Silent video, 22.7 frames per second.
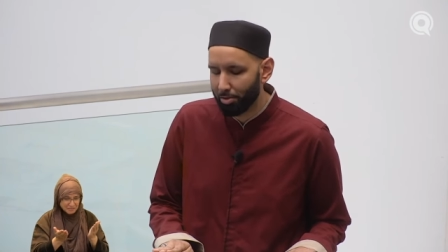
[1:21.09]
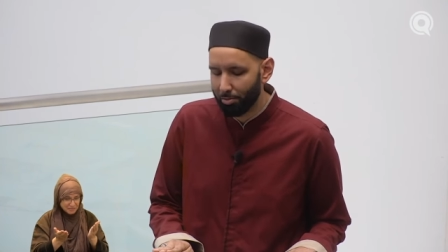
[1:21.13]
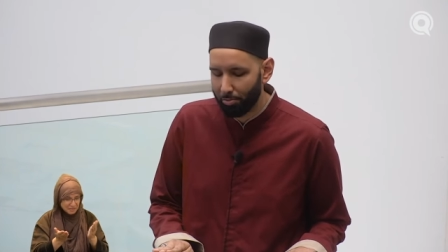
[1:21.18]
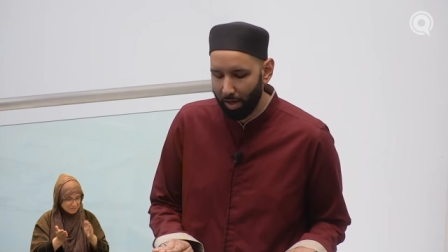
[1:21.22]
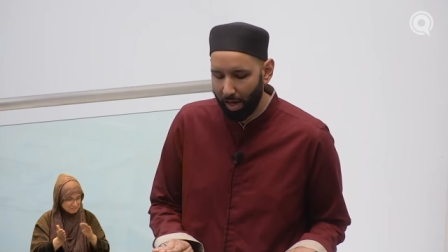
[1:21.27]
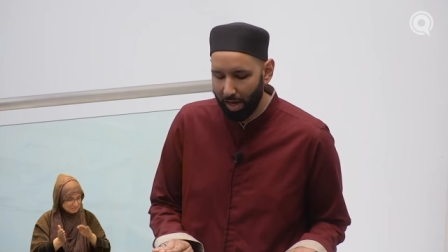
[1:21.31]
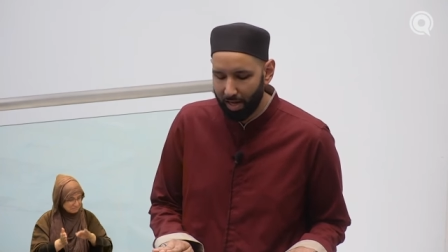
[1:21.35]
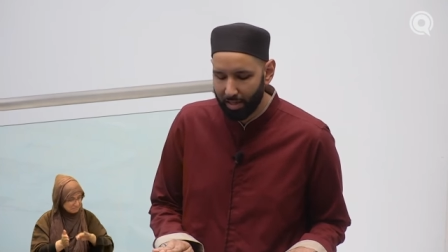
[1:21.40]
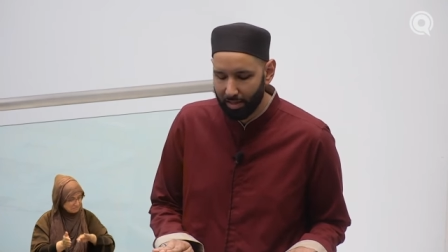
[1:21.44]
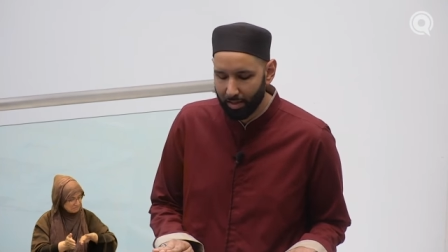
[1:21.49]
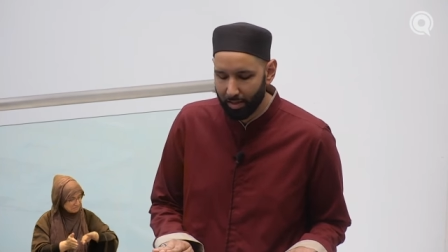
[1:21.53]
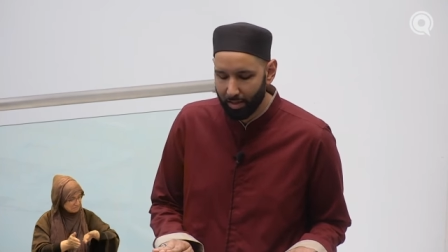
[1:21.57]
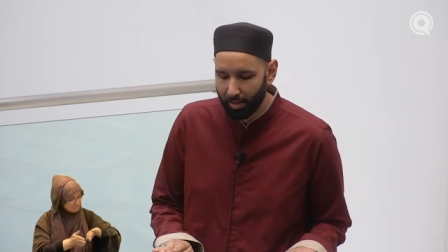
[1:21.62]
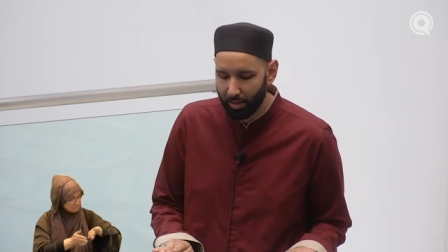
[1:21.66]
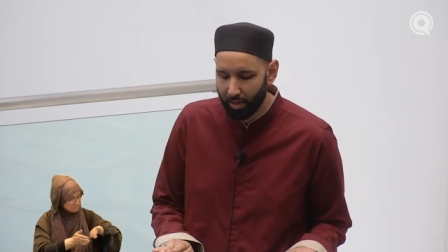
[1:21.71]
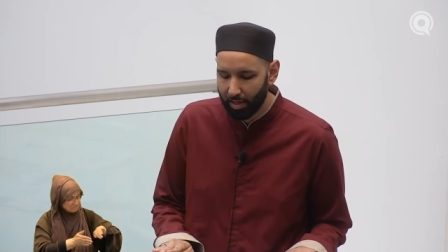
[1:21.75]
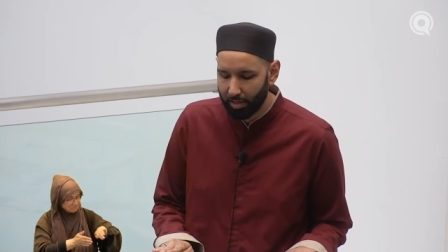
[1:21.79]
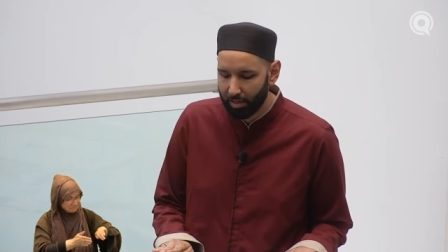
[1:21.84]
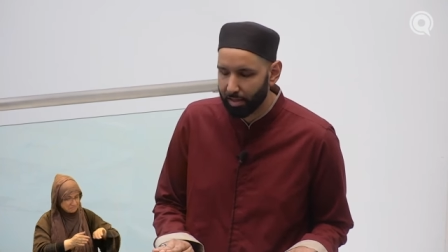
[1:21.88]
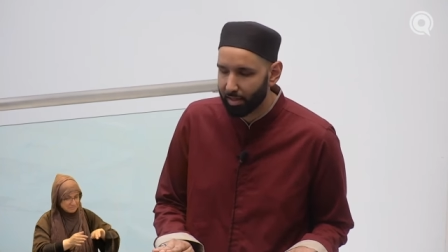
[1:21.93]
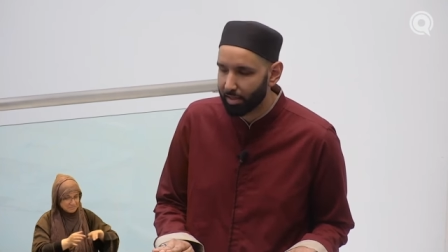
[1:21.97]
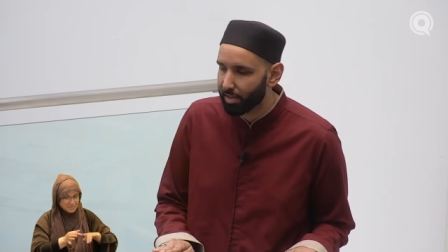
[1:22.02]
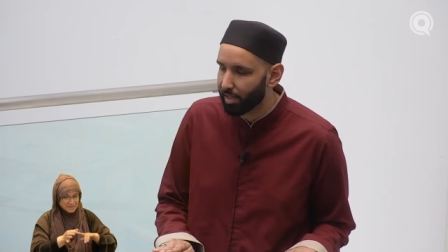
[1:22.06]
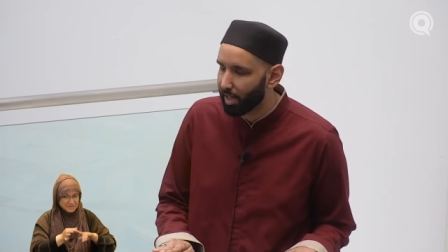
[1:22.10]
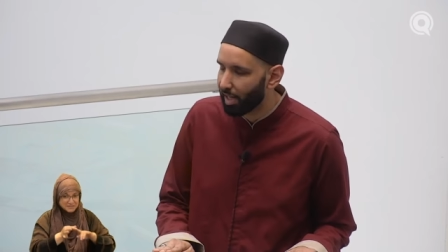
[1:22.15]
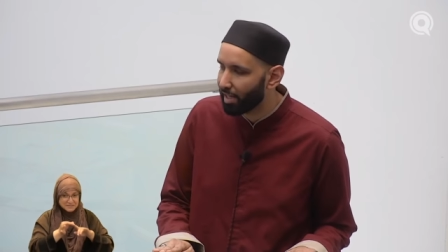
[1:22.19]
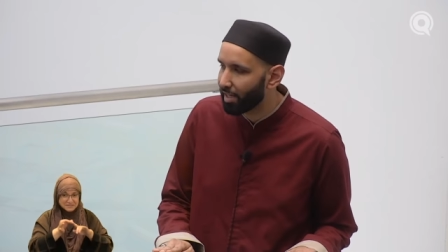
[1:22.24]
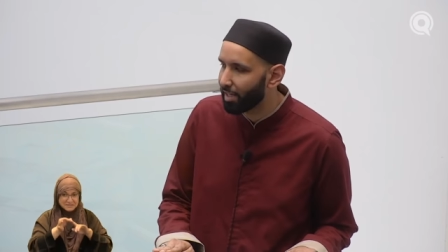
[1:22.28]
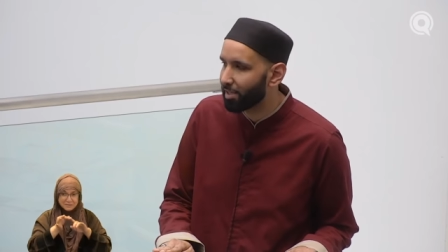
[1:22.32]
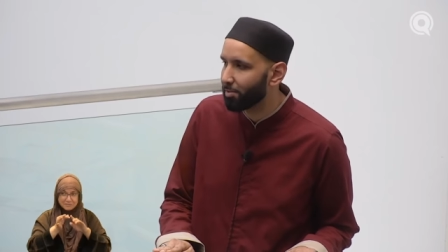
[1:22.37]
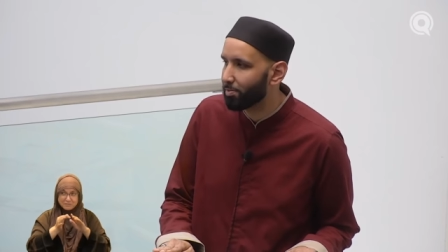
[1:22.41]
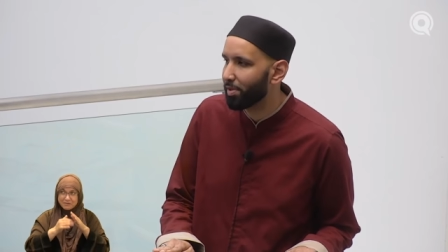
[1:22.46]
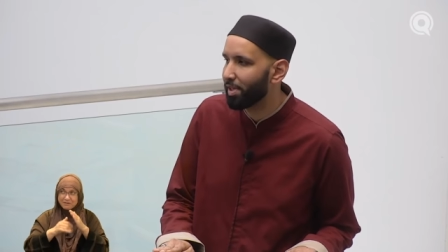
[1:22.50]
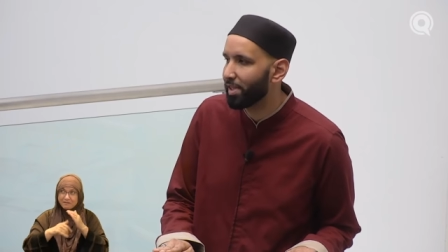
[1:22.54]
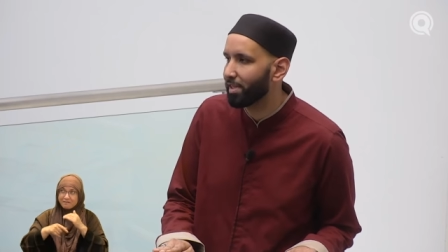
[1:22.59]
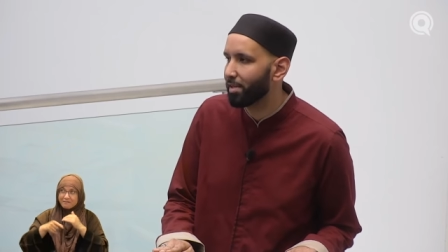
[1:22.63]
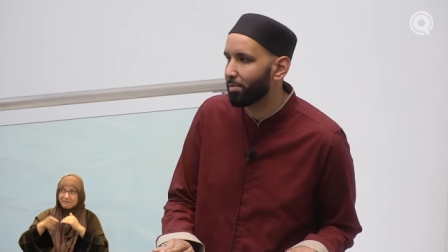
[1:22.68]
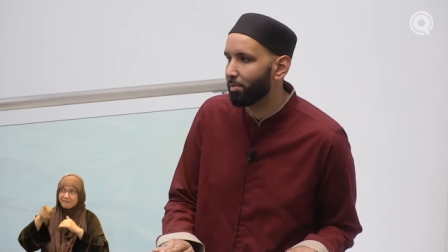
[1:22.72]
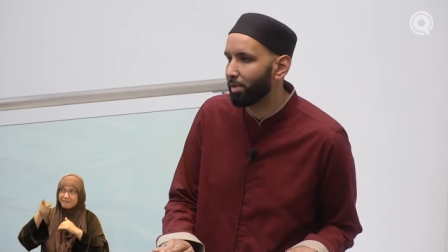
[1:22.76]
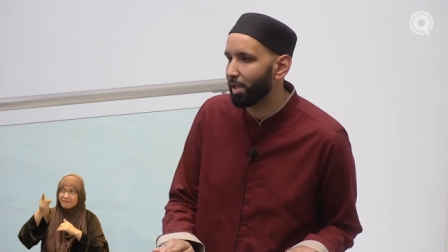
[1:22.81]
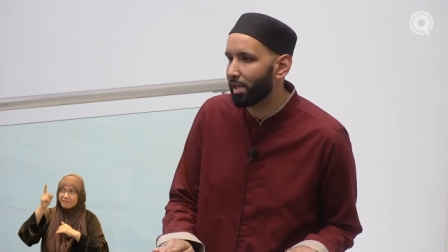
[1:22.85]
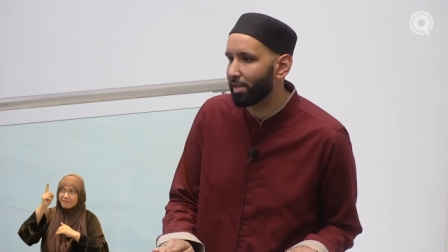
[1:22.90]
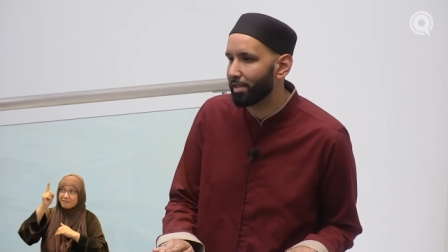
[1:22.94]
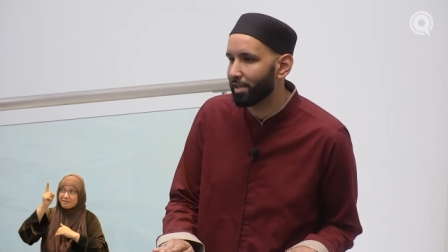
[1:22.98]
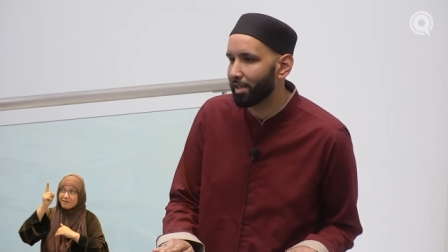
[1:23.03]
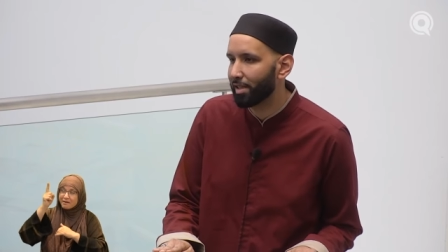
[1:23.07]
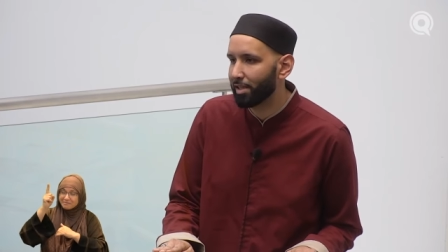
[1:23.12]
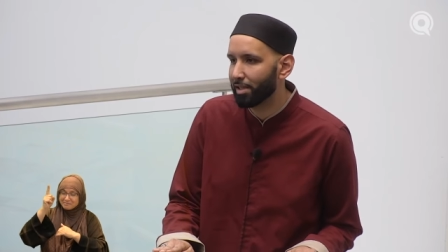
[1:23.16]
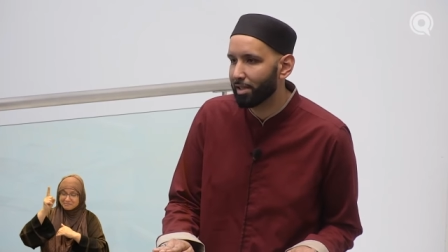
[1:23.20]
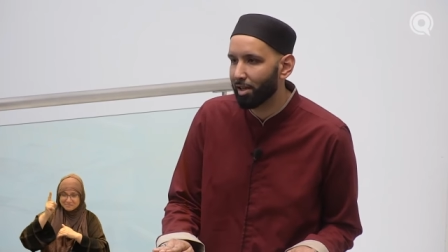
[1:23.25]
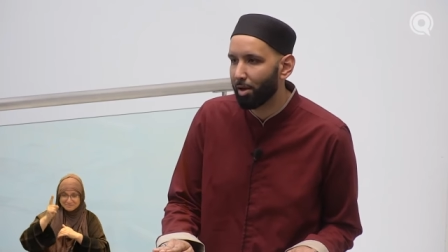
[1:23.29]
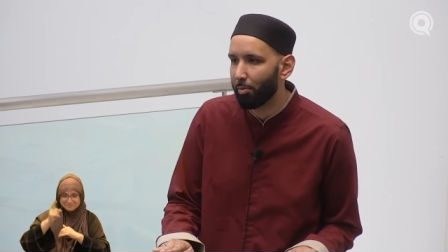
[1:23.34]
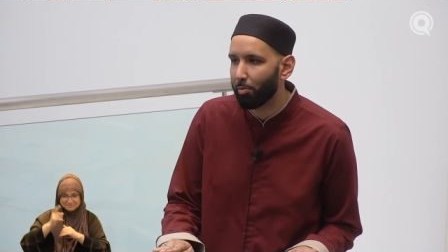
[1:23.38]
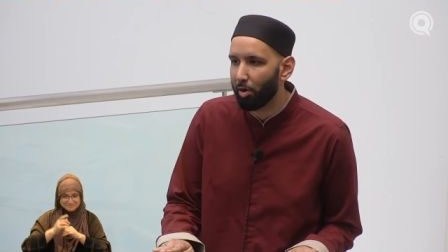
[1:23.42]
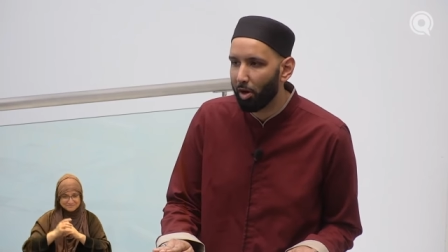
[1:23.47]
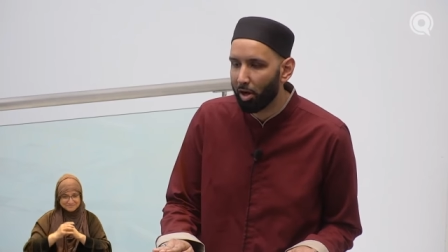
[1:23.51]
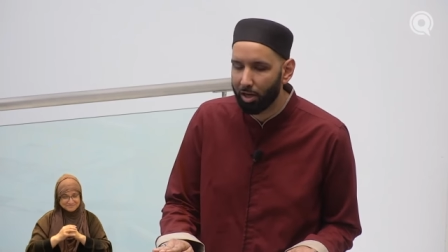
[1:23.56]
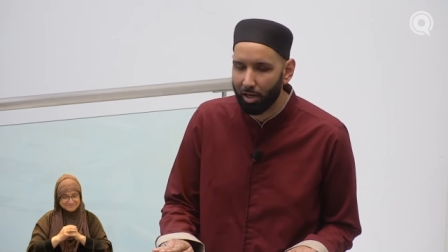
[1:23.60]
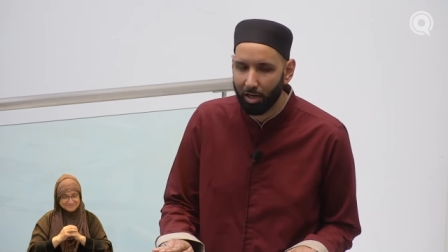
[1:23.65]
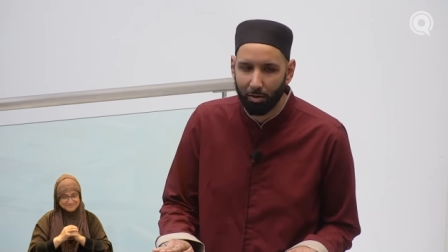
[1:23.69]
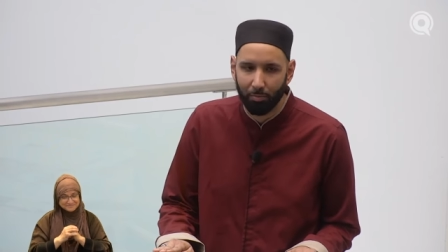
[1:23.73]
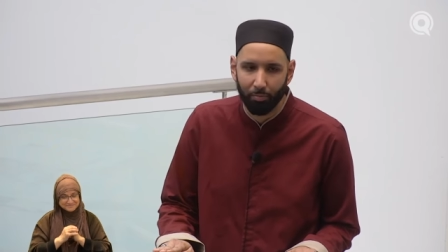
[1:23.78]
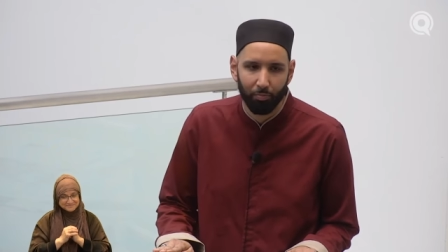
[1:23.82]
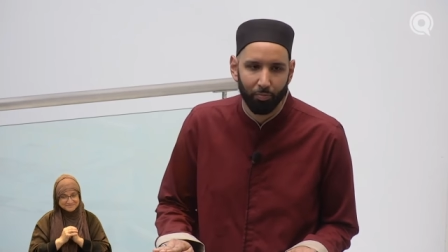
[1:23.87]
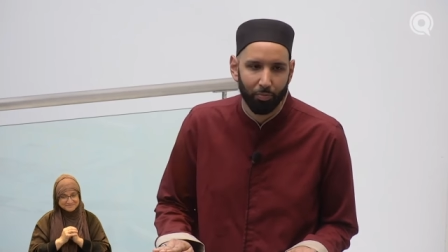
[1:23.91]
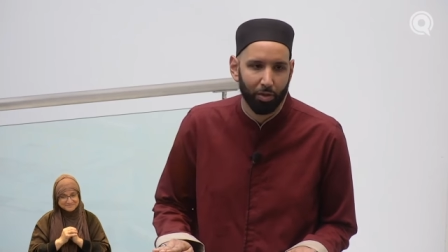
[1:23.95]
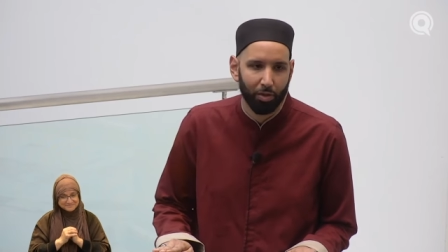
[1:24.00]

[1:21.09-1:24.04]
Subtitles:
We ask Allah to send His peace and blessings upon him.